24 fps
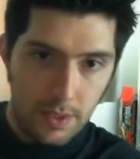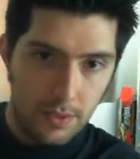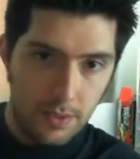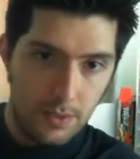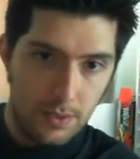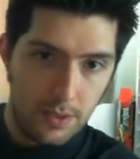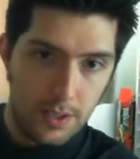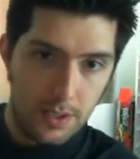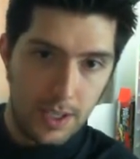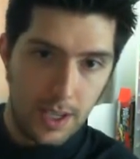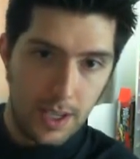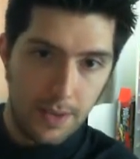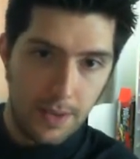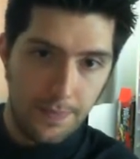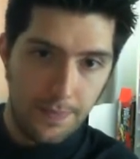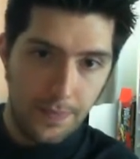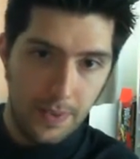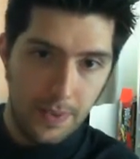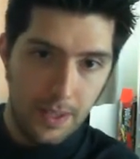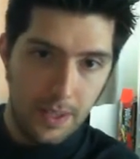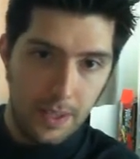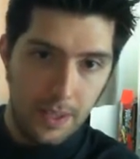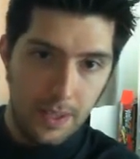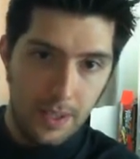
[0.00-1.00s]
just here,
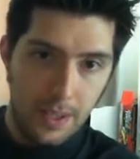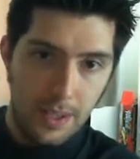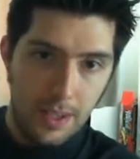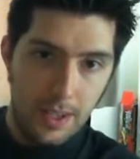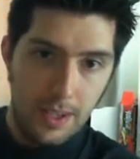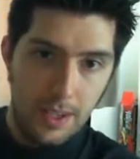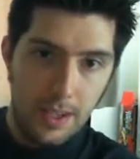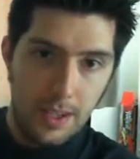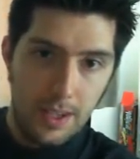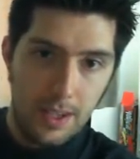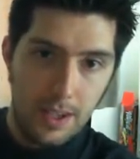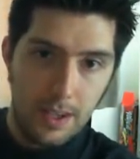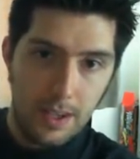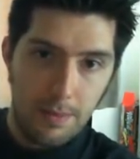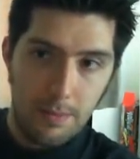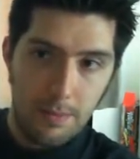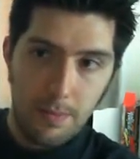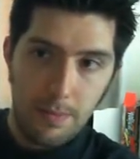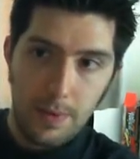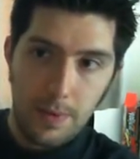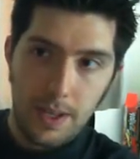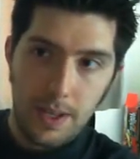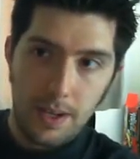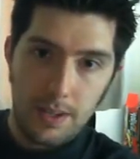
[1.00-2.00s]

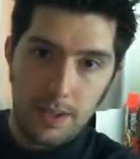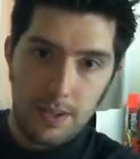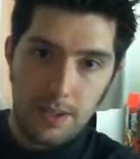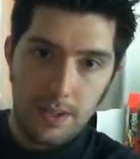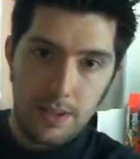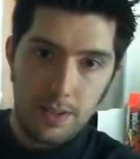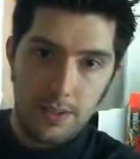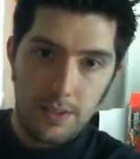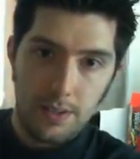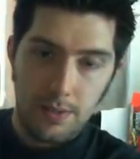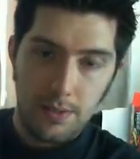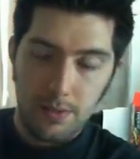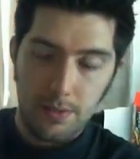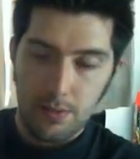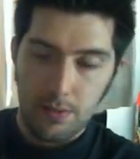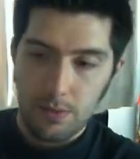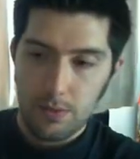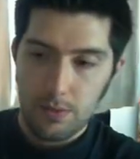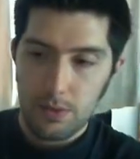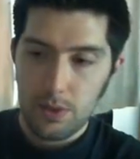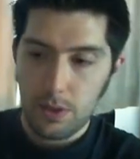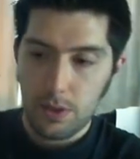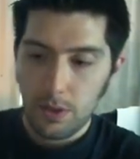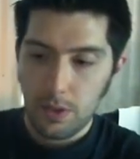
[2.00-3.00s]
where you can actually
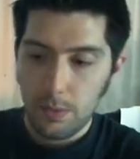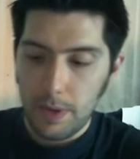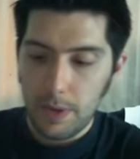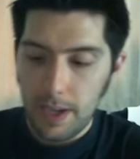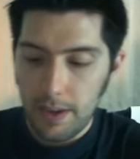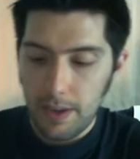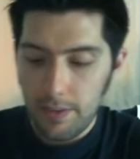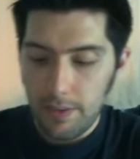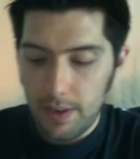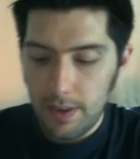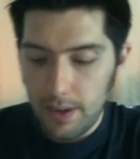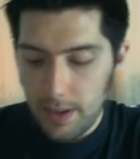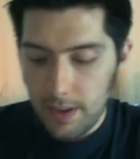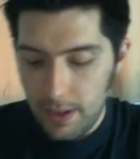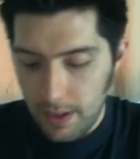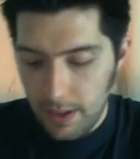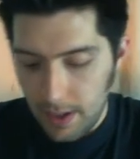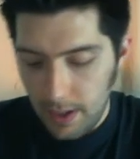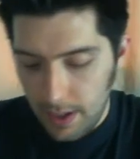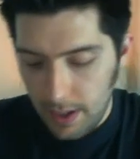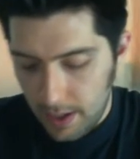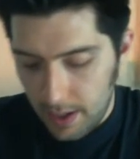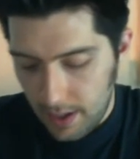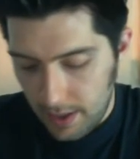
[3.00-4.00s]
tuck the wire in,
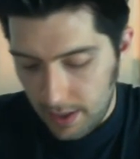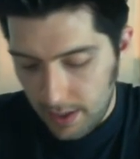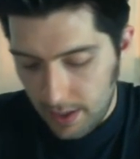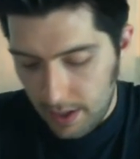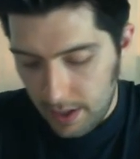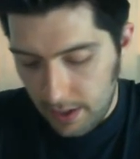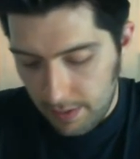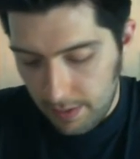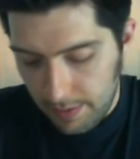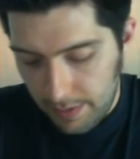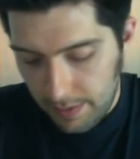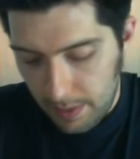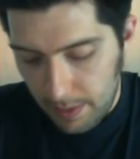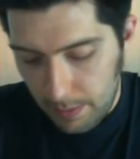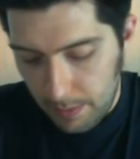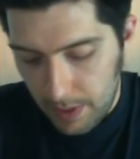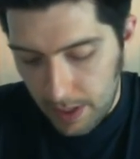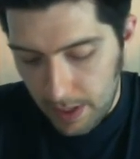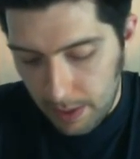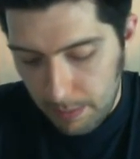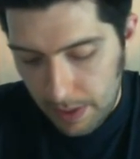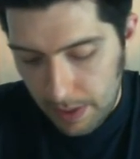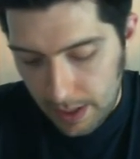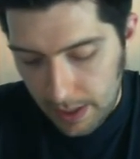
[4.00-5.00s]
and then you can flip the
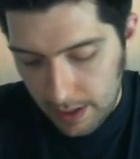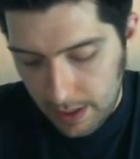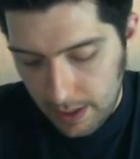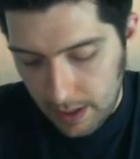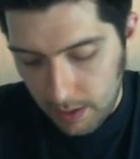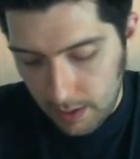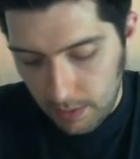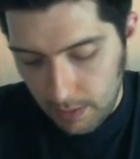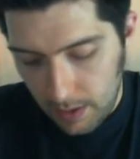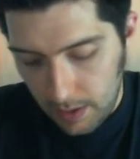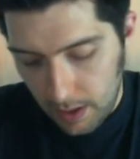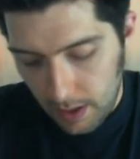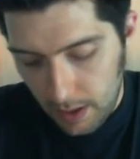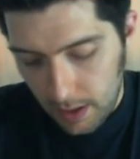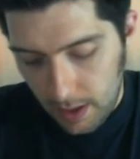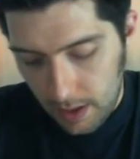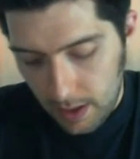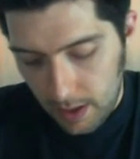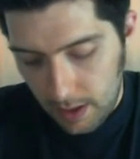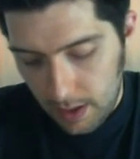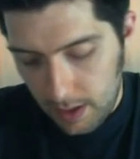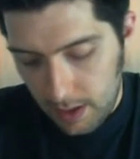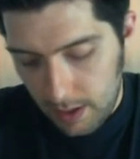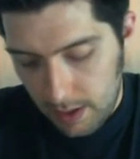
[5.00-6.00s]
lid back down,
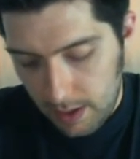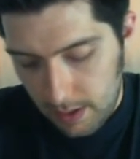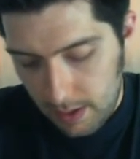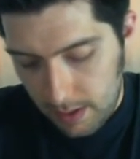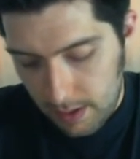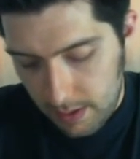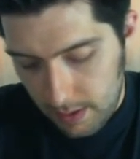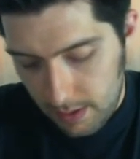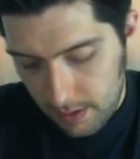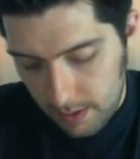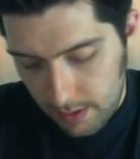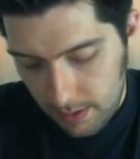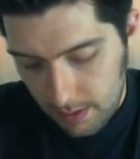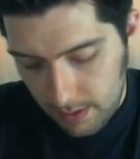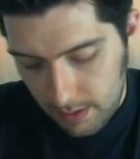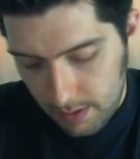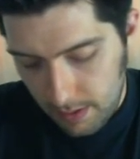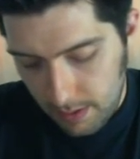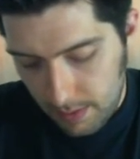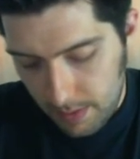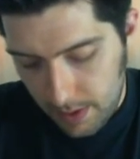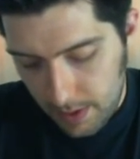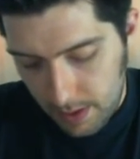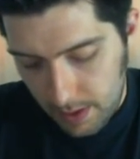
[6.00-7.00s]
and it
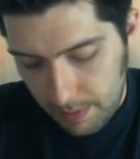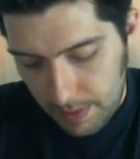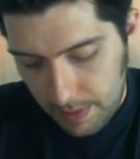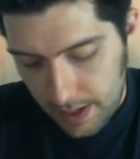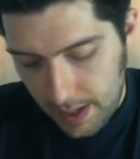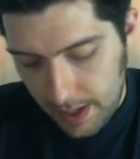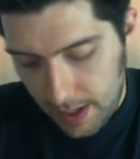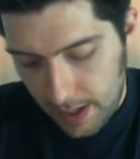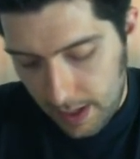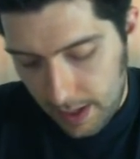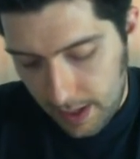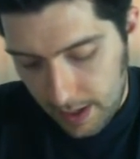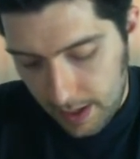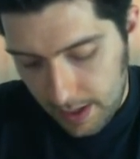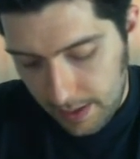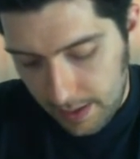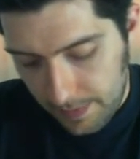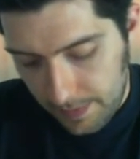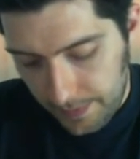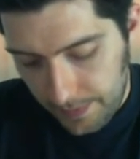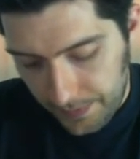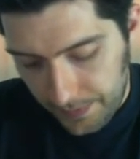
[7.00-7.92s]
sort of works better like that.